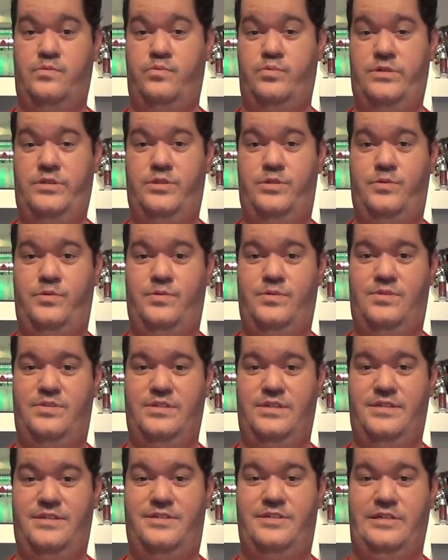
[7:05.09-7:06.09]
What do you
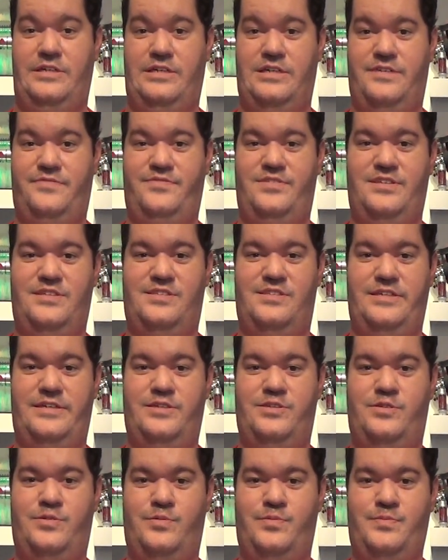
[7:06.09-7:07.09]
think of this
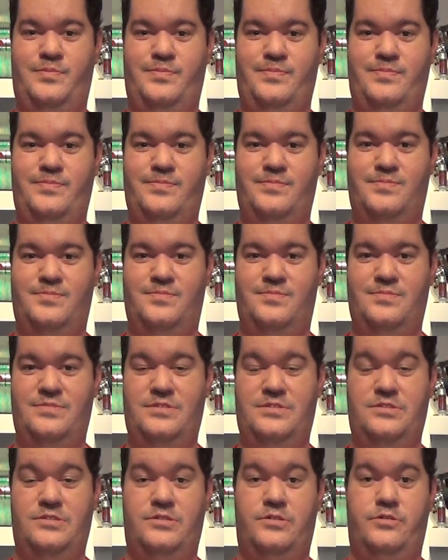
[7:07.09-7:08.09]
statue?
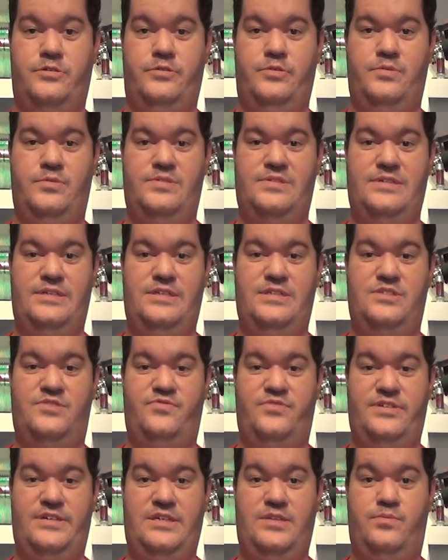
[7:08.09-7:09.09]
Are you
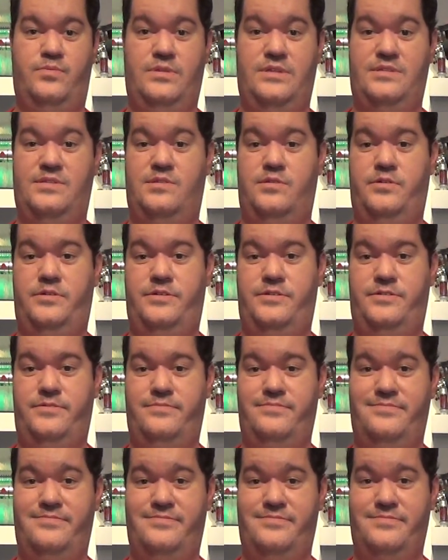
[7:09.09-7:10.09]
satisfied with its look?
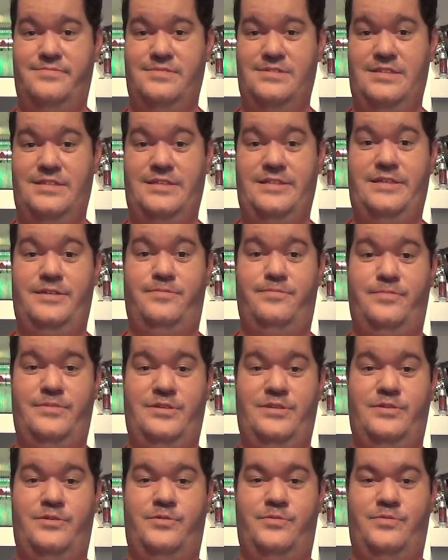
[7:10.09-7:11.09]
Let
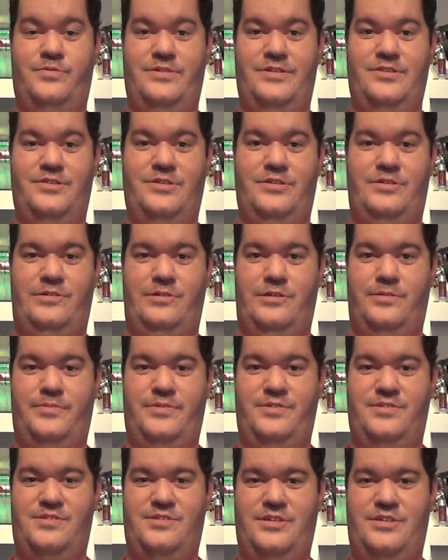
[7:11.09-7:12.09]
me know in the
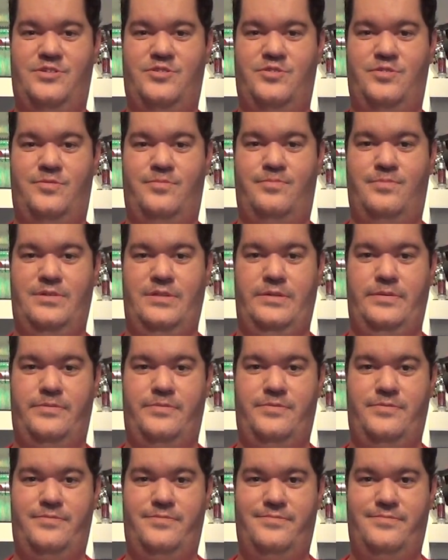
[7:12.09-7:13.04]
comment section below.